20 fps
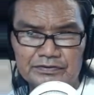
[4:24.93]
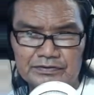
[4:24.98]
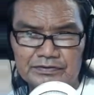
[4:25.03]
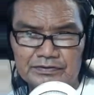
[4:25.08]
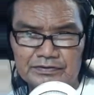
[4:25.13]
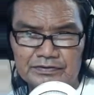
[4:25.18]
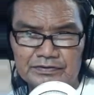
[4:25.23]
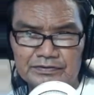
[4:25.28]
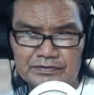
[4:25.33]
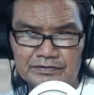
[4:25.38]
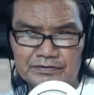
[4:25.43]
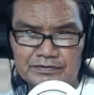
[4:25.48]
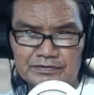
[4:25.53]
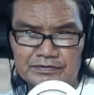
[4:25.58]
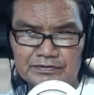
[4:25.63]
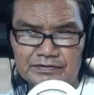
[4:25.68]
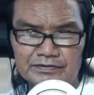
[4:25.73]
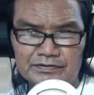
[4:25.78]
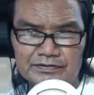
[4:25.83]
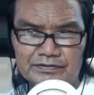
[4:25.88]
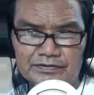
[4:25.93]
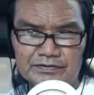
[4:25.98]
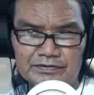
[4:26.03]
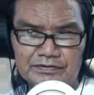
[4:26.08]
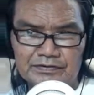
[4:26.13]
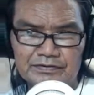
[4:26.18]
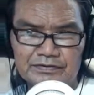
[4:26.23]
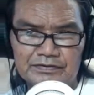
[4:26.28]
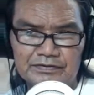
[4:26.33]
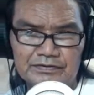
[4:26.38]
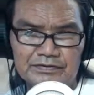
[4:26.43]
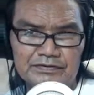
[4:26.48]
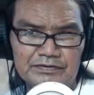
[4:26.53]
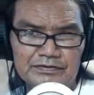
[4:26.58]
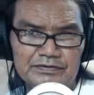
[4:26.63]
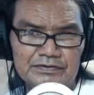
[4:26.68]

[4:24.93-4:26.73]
[no speech]